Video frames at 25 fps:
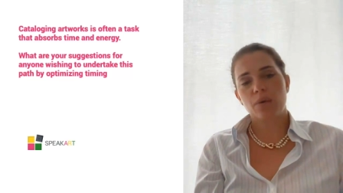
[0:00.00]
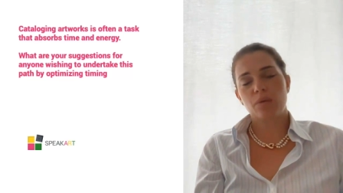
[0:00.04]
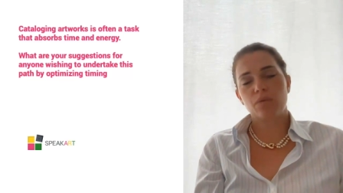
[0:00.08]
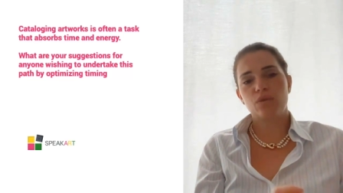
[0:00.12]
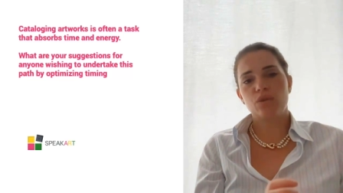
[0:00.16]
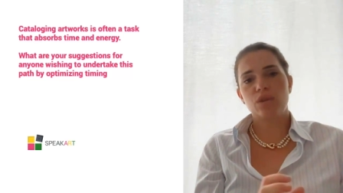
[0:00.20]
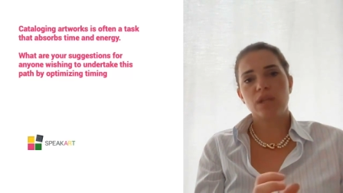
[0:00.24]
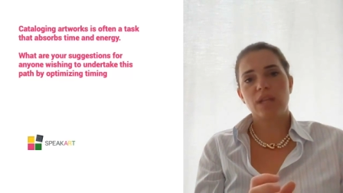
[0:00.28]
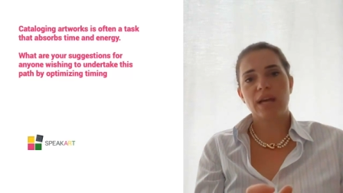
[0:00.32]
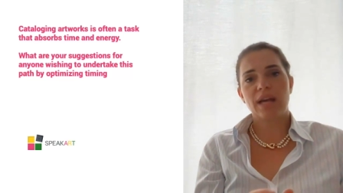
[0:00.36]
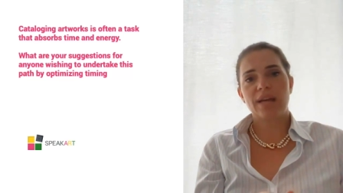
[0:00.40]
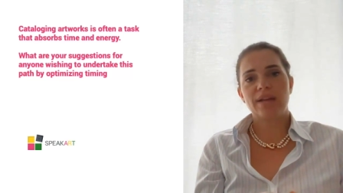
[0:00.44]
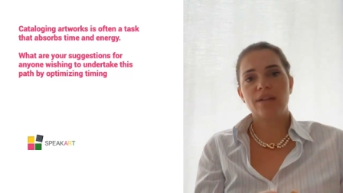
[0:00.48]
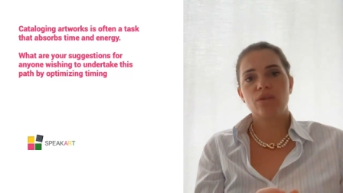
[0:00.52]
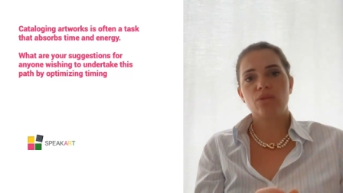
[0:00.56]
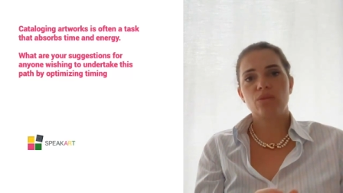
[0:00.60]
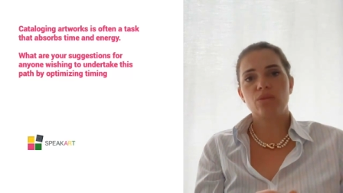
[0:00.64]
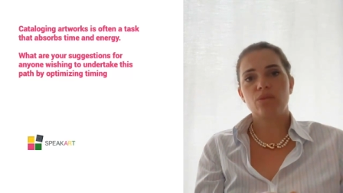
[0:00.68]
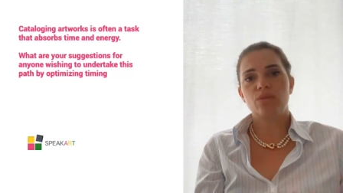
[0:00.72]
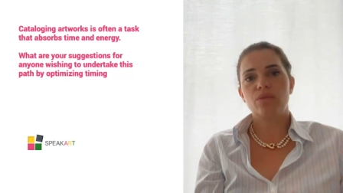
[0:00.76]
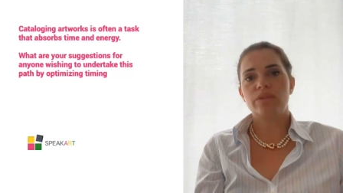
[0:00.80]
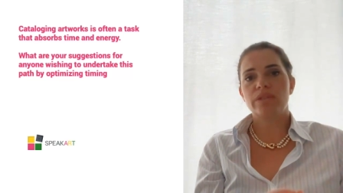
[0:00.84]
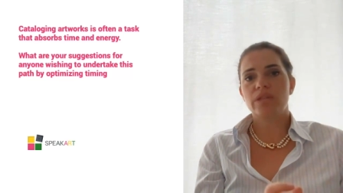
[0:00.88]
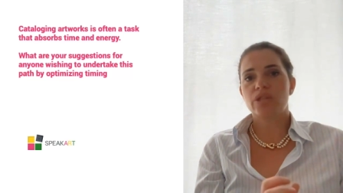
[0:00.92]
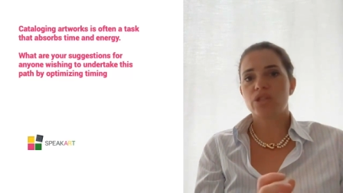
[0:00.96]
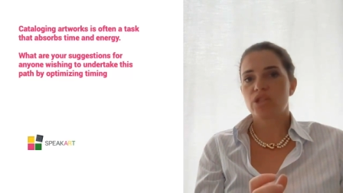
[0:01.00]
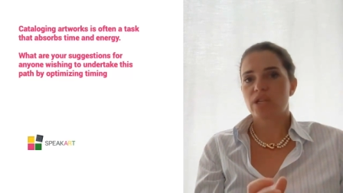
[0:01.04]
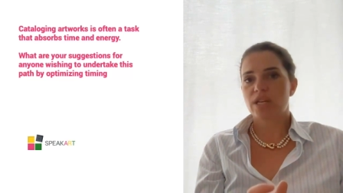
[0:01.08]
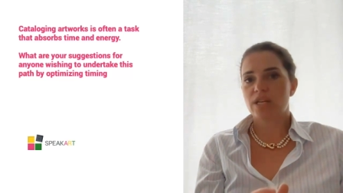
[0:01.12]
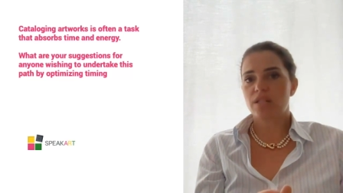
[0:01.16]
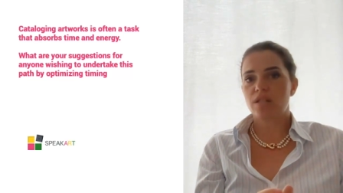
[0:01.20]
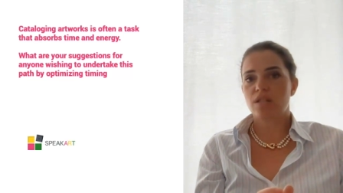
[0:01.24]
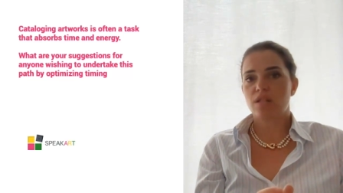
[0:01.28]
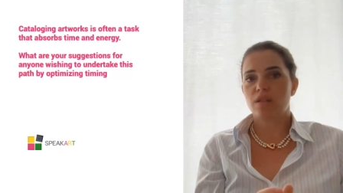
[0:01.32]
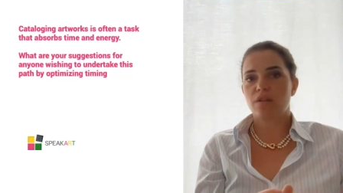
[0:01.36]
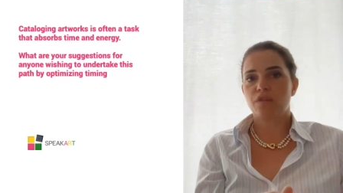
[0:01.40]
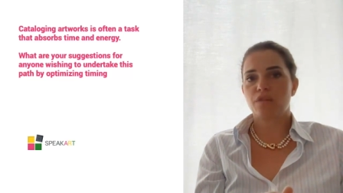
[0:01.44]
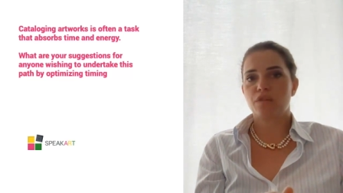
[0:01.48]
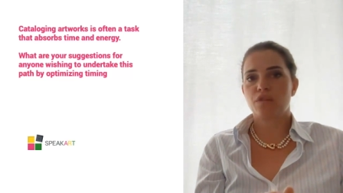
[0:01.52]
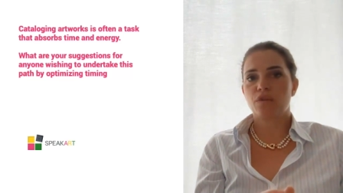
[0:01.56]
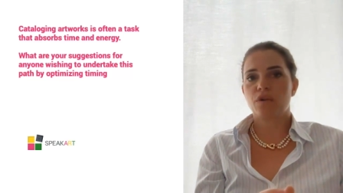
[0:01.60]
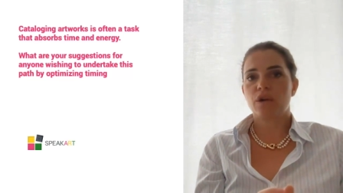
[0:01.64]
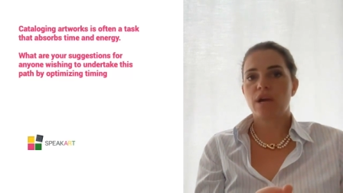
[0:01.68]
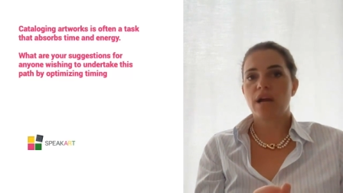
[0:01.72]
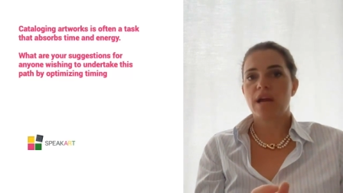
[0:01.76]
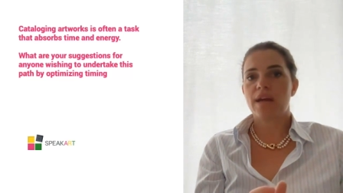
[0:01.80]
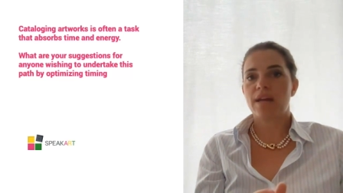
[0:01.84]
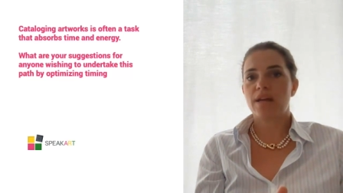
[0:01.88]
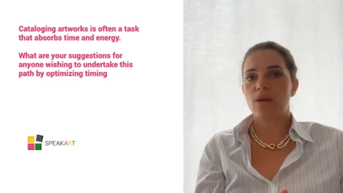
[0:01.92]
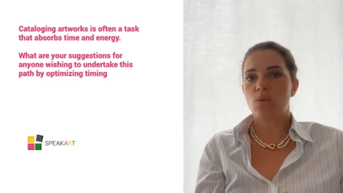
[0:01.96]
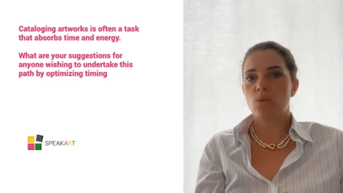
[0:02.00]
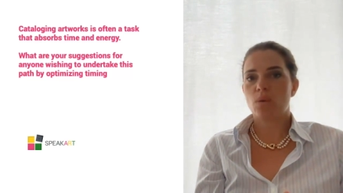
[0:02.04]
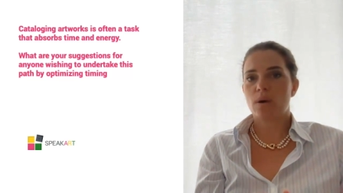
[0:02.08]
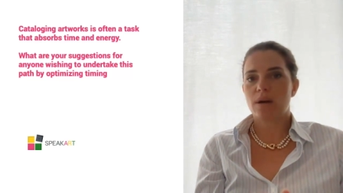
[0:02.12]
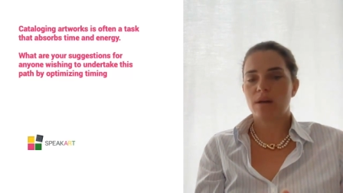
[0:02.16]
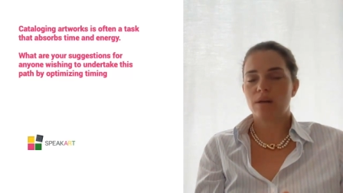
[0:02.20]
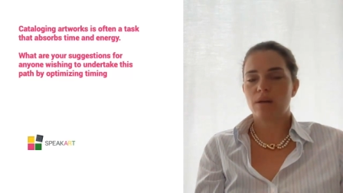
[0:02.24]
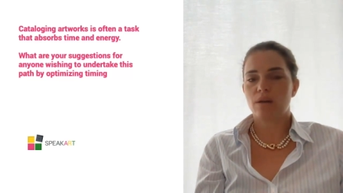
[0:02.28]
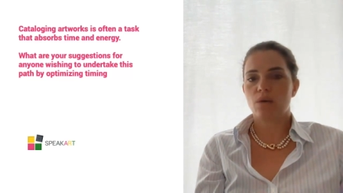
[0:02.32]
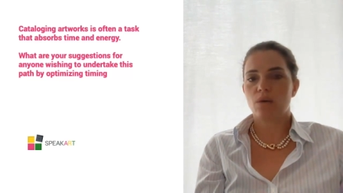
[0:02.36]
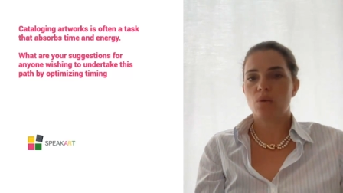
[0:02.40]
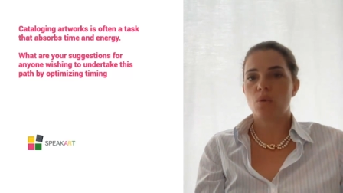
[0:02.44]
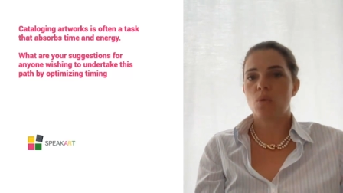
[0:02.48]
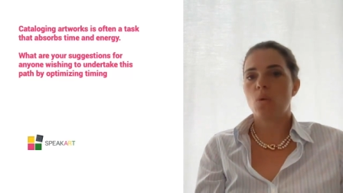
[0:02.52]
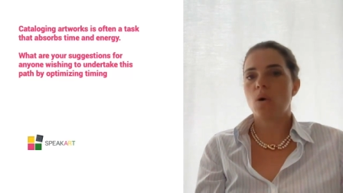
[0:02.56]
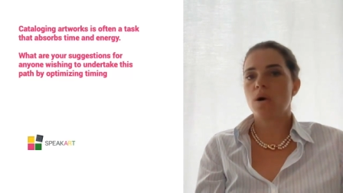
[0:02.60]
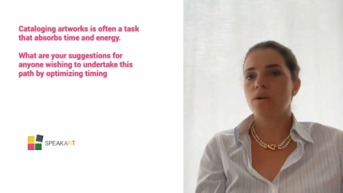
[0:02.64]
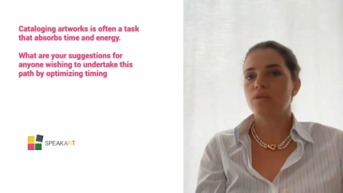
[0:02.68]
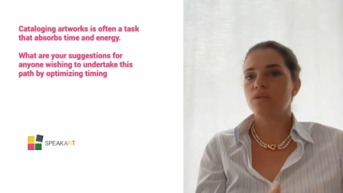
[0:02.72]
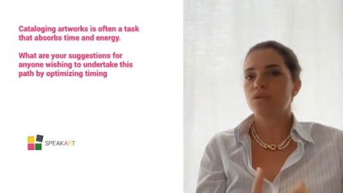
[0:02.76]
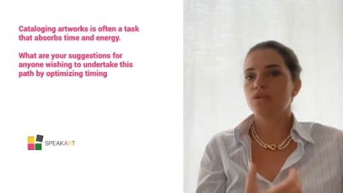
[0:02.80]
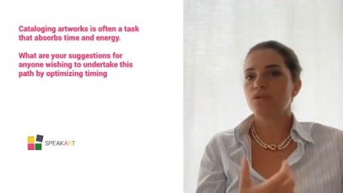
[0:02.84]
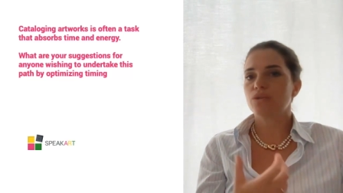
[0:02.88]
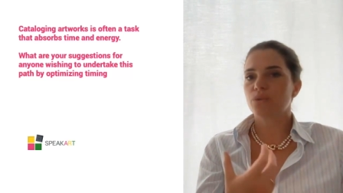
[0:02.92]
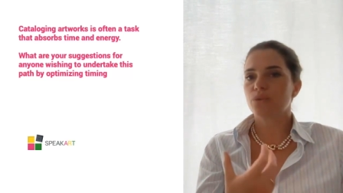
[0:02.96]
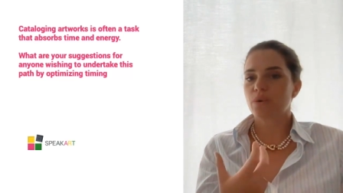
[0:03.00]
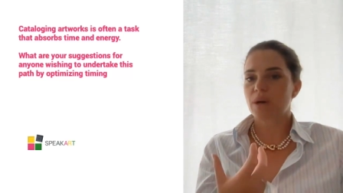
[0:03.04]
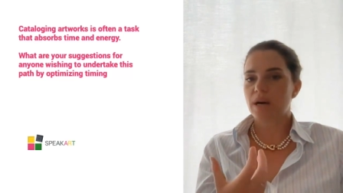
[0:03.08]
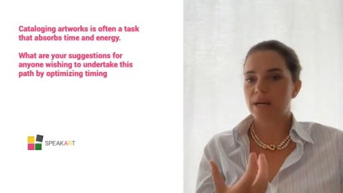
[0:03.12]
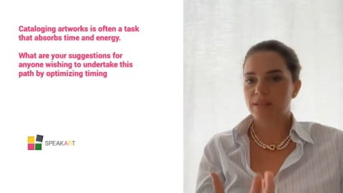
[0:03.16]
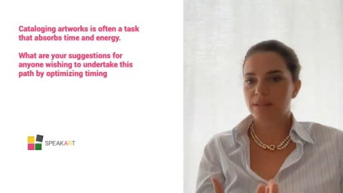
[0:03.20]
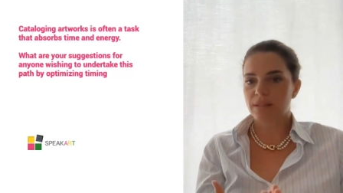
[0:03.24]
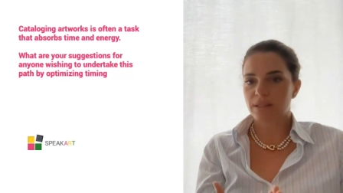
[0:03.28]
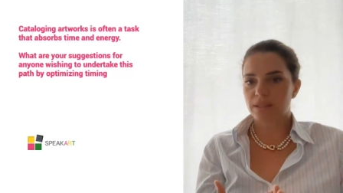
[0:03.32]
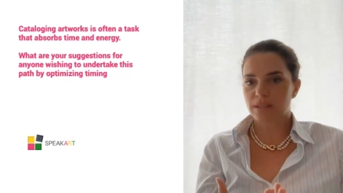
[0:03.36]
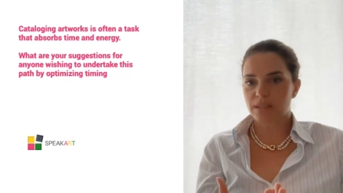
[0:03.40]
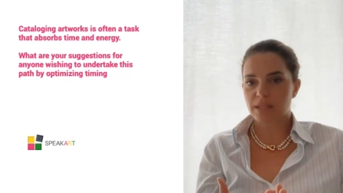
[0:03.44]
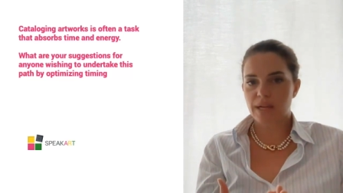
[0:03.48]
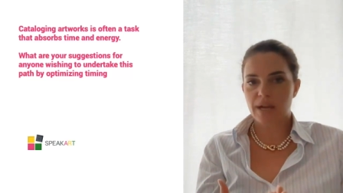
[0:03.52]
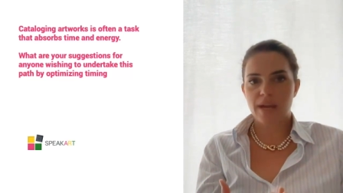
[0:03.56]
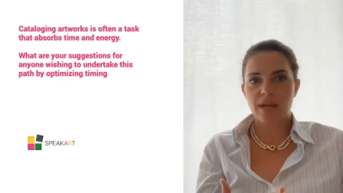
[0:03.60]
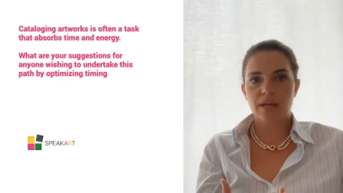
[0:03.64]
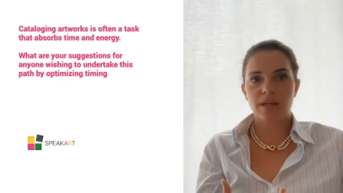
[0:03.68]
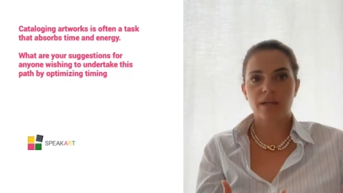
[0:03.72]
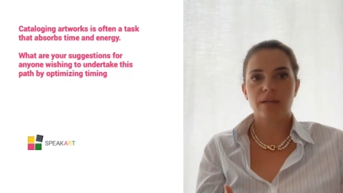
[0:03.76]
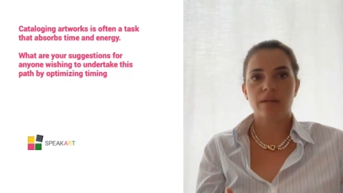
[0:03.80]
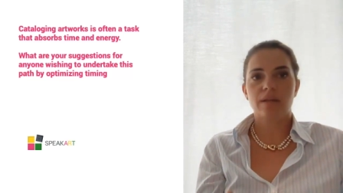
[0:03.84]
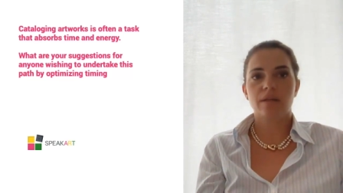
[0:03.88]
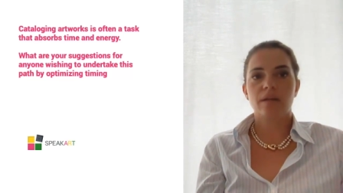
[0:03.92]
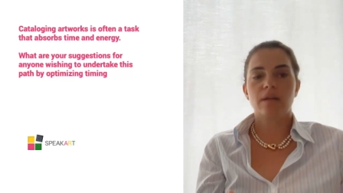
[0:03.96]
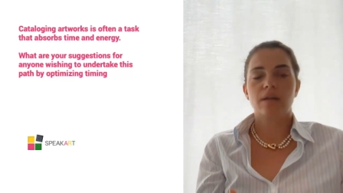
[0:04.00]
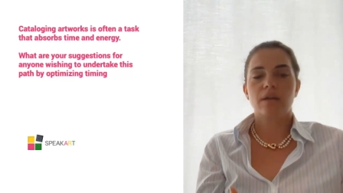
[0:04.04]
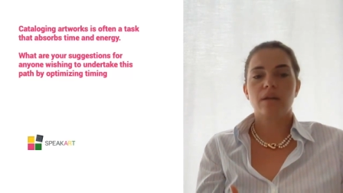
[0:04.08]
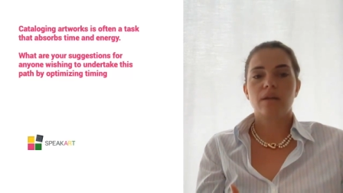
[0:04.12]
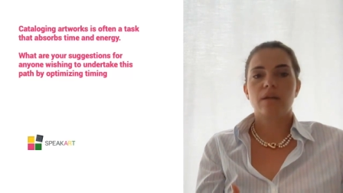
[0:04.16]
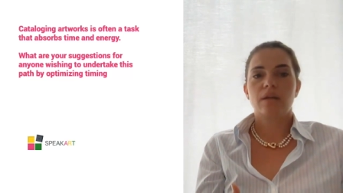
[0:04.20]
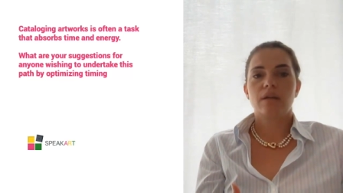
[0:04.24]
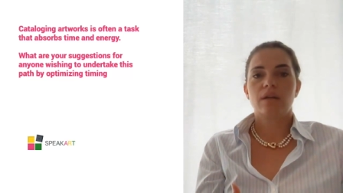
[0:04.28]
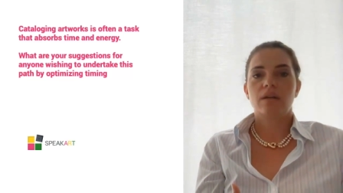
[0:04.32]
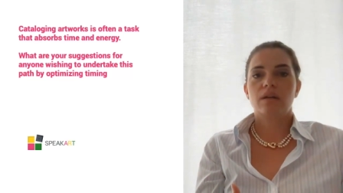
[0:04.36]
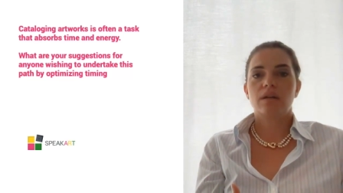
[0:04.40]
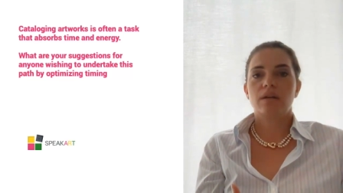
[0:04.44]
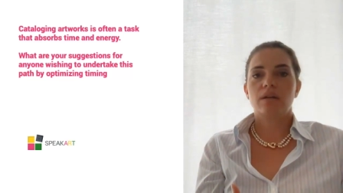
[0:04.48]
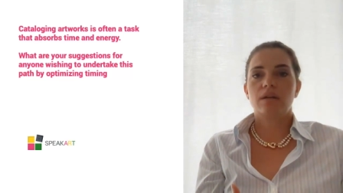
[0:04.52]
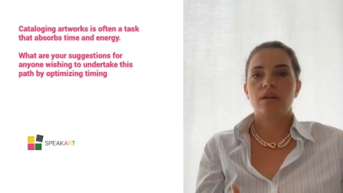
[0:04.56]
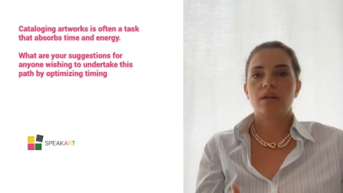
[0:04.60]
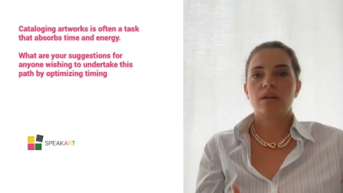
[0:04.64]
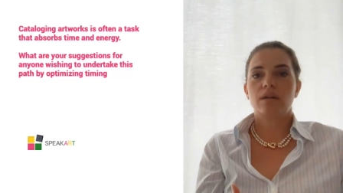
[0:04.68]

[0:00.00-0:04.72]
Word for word: I would like to suggest for anyone who wants to undertake uh,